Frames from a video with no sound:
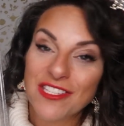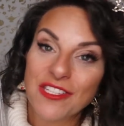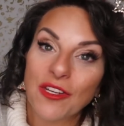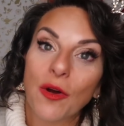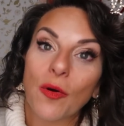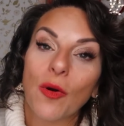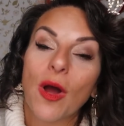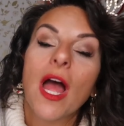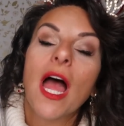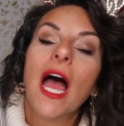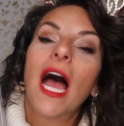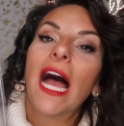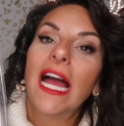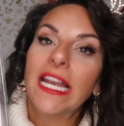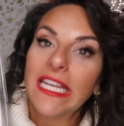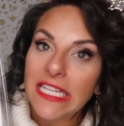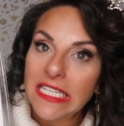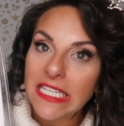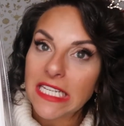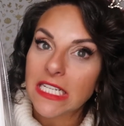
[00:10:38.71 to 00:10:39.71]
So I
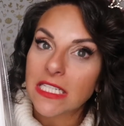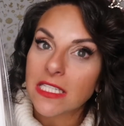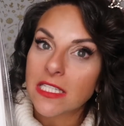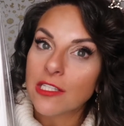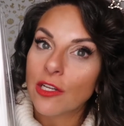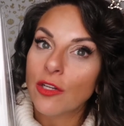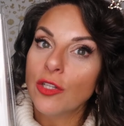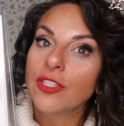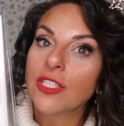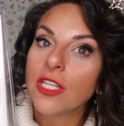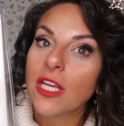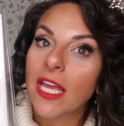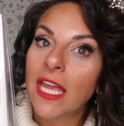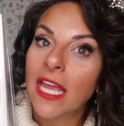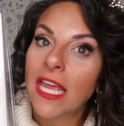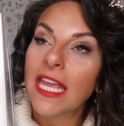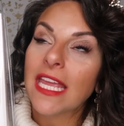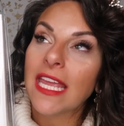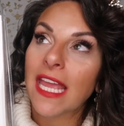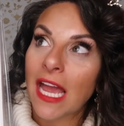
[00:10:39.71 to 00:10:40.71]
need to consult
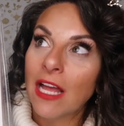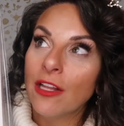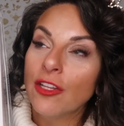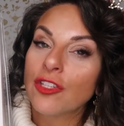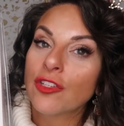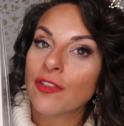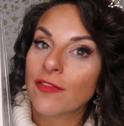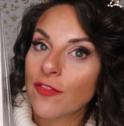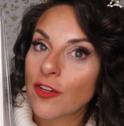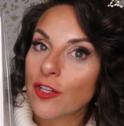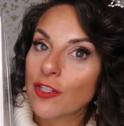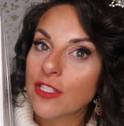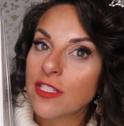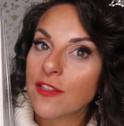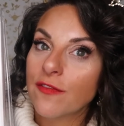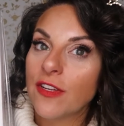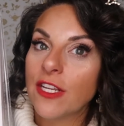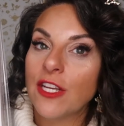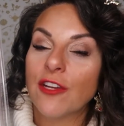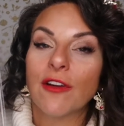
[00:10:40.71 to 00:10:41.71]
a calendar first
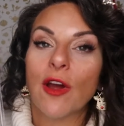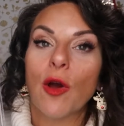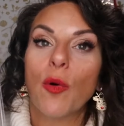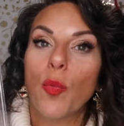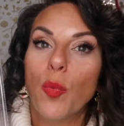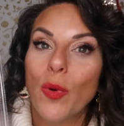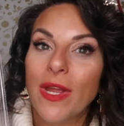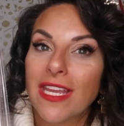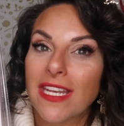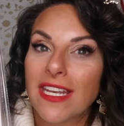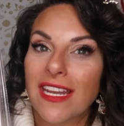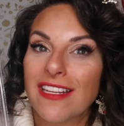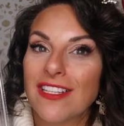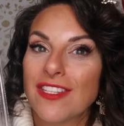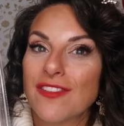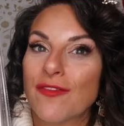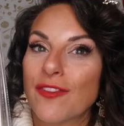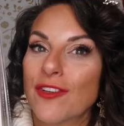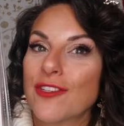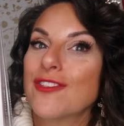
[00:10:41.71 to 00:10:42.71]
to figure out
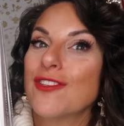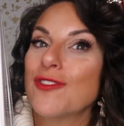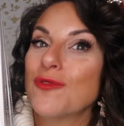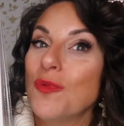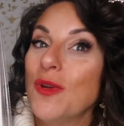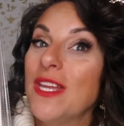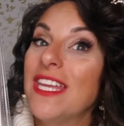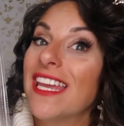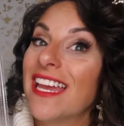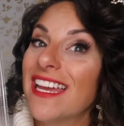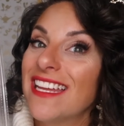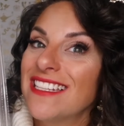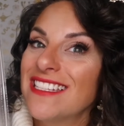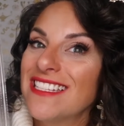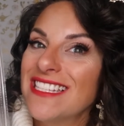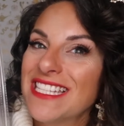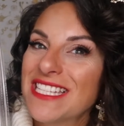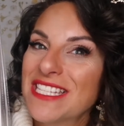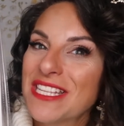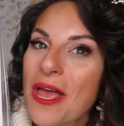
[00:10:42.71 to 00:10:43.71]
weeknights versus
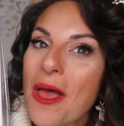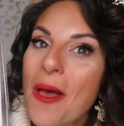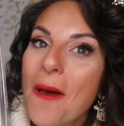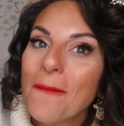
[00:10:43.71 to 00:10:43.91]
weekends,